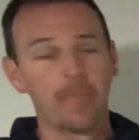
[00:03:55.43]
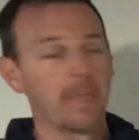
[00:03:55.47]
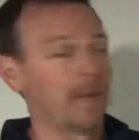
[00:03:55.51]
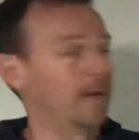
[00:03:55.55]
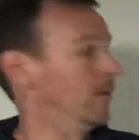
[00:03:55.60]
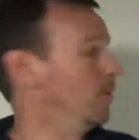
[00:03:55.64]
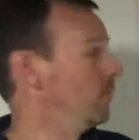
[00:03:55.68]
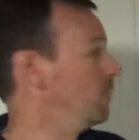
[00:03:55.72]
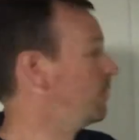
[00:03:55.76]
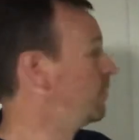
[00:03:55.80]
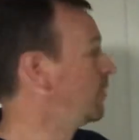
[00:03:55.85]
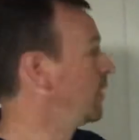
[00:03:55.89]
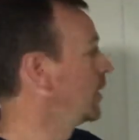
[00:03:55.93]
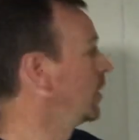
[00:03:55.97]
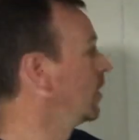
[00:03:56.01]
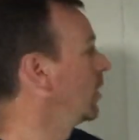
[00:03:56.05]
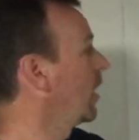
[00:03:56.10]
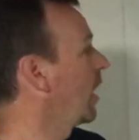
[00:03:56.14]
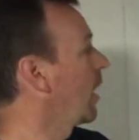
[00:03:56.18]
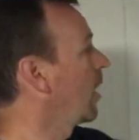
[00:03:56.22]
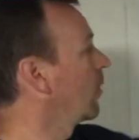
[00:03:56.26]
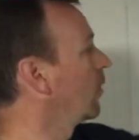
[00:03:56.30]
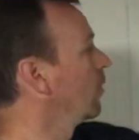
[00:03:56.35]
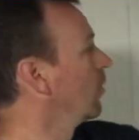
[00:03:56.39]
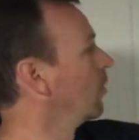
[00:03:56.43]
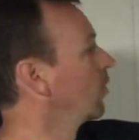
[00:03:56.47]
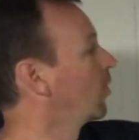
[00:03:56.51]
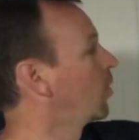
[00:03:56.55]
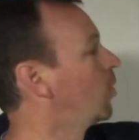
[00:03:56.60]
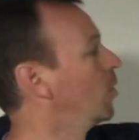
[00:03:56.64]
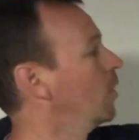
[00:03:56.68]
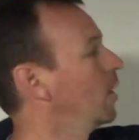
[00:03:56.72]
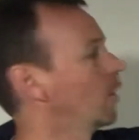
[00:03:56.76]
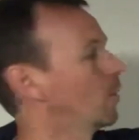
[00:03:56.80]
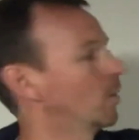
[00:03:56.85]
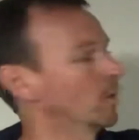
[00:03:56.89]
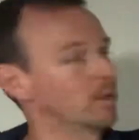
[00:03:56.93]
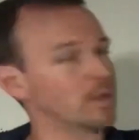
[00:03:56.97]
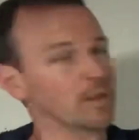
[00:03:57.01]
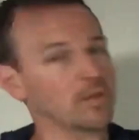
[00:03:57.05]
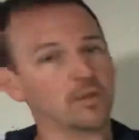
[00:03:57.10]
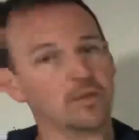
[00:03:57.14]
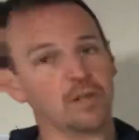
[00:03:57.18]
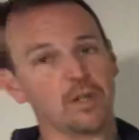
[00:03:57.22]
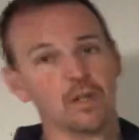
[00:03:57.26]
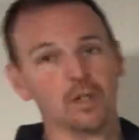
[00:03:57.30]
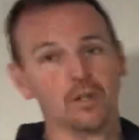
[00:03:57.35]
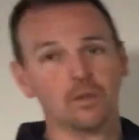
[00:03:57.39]
And you figure out real quick what
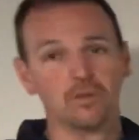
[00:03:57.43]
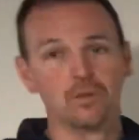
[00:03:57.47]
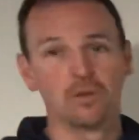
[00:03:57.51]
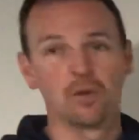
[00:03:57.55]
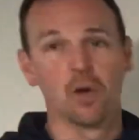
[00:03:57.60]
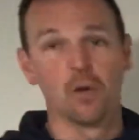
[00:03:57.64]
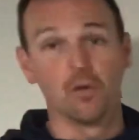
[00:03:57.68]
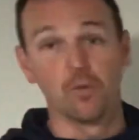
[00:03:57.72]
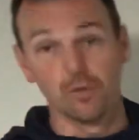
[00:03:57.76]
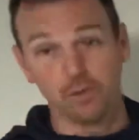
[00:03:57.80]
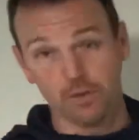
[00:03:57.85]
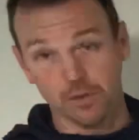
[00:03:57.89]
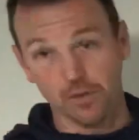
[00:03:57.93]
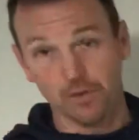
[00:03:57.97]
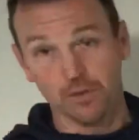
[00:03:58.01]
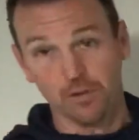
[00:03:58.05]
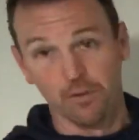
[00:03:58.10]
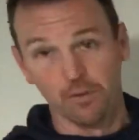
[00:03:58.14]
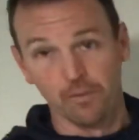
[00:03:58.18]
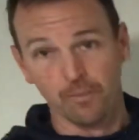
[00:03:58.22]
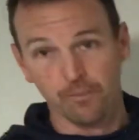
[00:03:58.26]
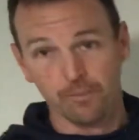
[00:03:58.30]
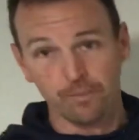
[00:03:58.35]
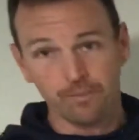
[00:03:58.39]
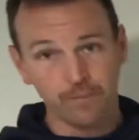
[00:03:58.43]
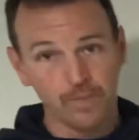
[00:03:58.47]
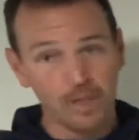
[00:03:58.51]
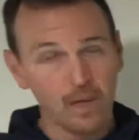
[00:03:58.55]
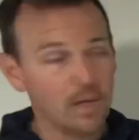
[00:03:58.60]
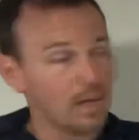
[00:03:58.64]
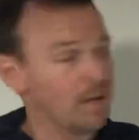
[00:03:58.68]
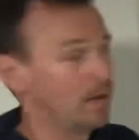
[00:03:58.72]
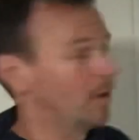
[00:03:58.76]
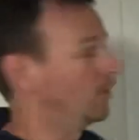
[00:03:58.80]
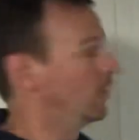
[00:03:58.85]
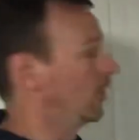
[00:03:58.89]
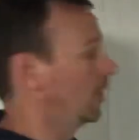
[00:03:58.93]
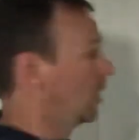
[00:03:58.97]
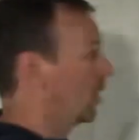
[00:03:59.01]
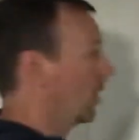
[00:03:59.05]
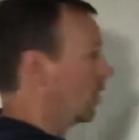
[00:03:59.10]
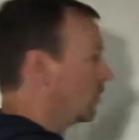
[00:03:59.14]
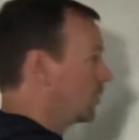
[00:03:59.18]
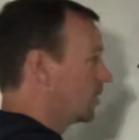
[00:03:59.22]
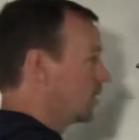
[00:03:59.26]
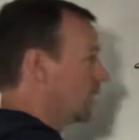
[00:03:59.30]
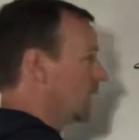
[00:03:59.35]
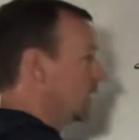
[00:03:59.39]
this kid's coached to do. Is he
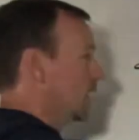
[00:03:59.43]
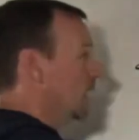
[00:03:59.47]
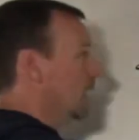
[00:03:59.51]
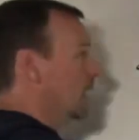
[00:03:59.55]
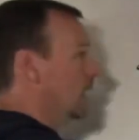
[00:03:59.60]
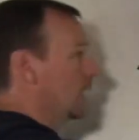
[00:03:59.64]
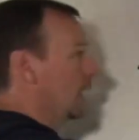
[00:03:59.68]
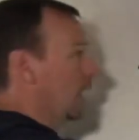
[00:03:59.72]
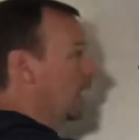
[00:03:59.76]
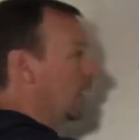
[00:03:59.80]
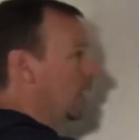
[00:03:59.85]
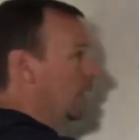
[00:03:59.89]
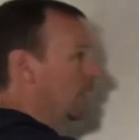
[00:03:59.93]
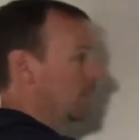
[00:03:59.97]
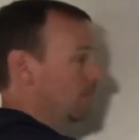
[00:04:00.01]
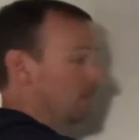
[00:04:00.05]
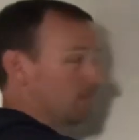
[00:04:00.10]
coached to get in